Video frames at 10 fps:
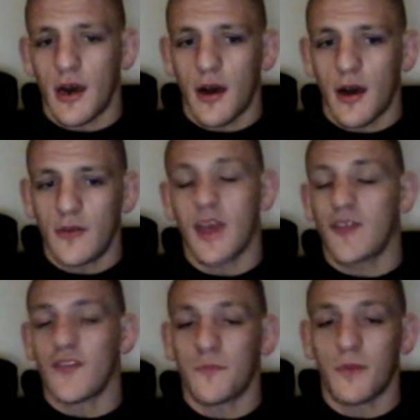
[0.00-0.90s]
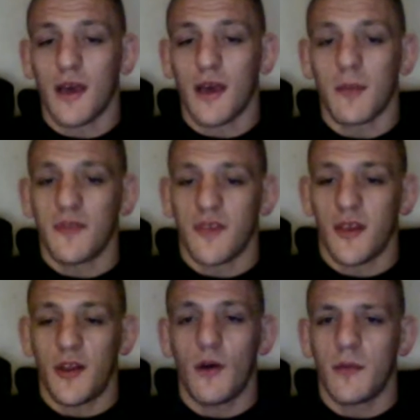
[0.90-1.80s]
you can't just pick up and say,
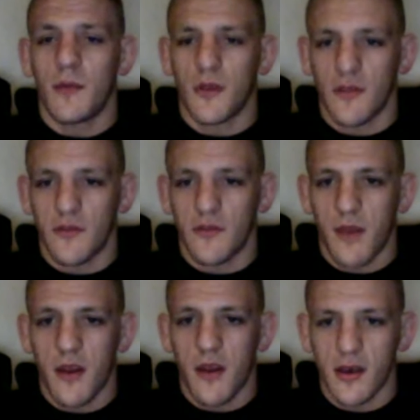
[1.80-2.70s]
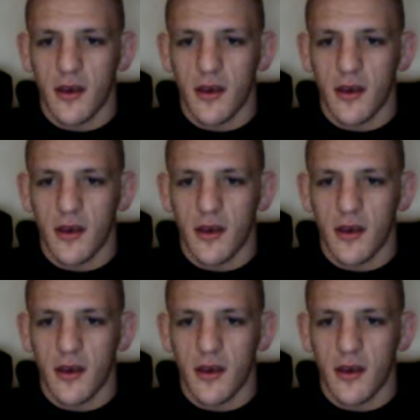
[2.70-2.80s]
you know what, I'm gonna go live in America.